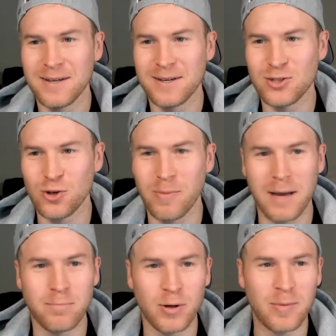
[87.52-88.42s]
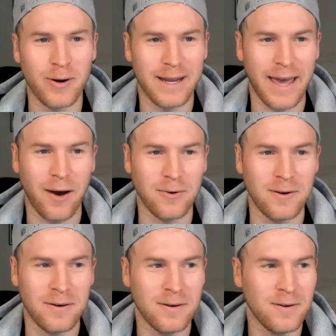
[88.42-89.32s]
to my boomer
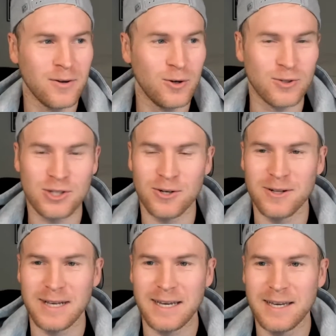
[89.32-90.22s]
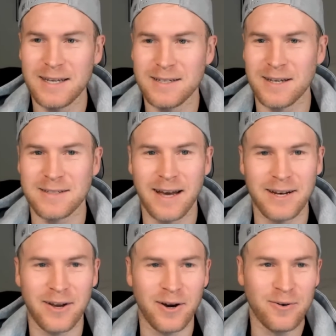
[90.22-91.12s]
accountant, who surely does not
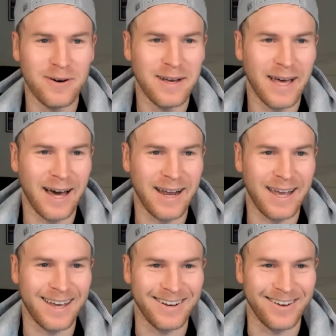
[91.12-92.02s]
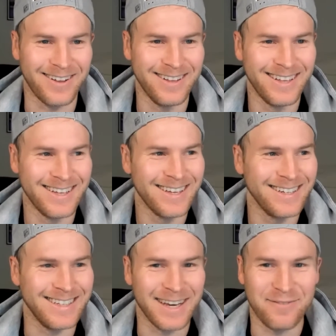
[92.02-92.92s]
know how to handle
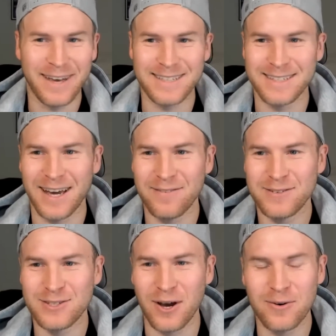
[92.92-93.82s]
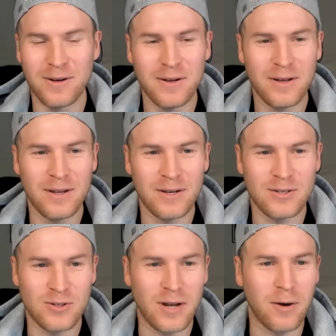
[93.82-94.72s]
DFS stuff. So
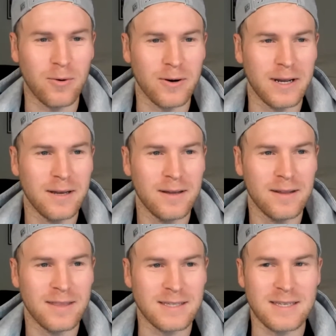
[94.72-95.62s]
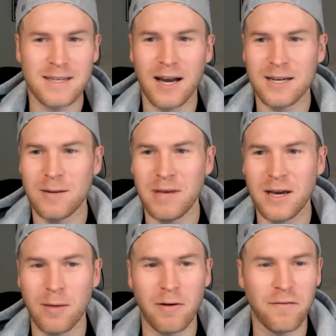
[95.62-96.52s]
do not worry. This is not going to
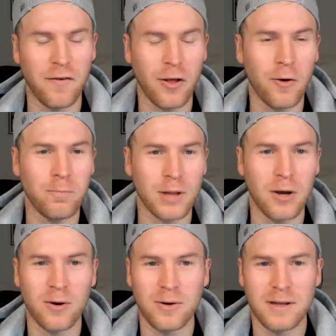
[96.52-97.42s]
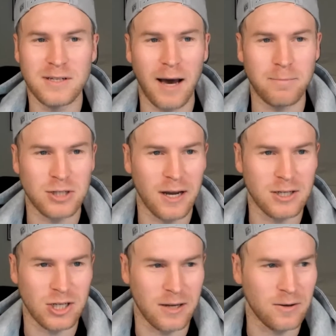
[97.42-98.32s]
become a full-blown Top Shot
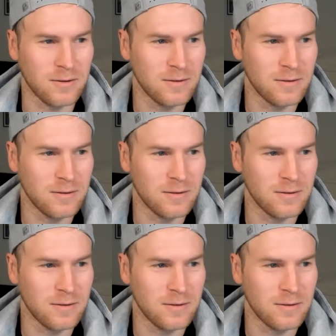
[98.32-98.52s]
channel.